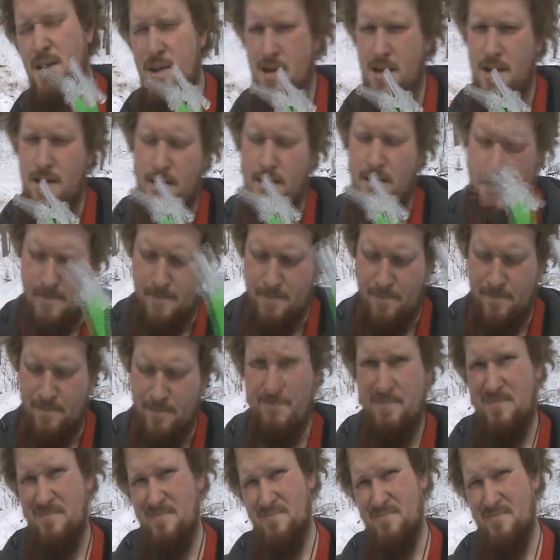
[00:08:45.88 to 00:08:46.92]
They're
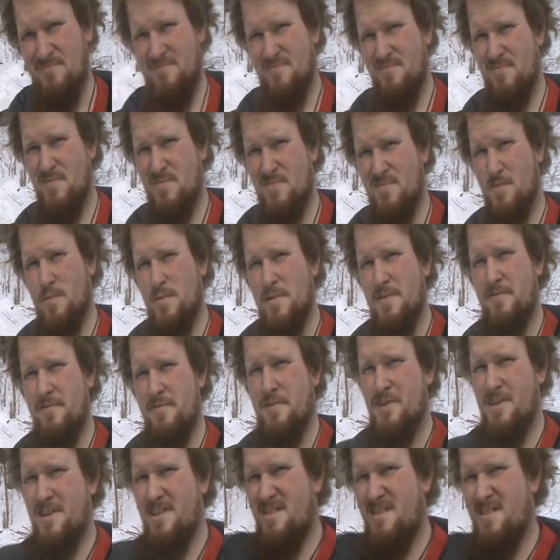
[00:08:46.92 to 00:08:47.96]
3
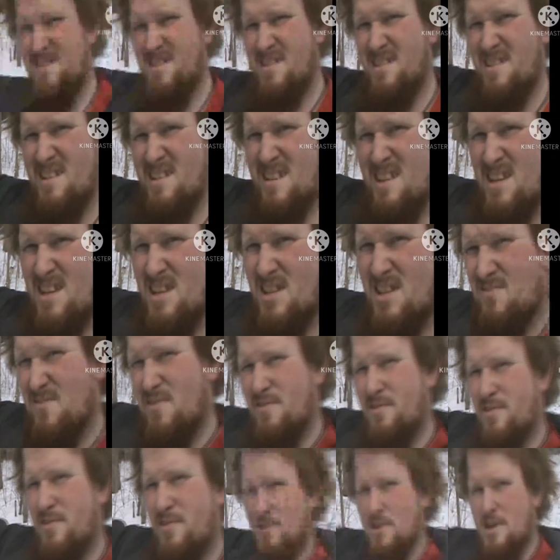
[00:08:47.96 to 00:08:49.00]
foot
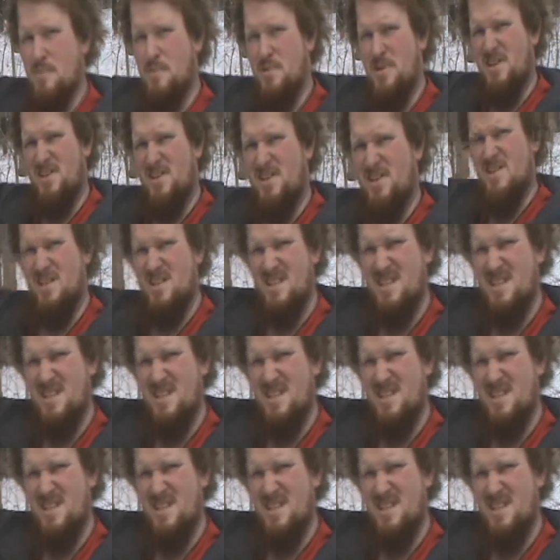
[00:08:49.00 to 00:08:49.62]
drop lines.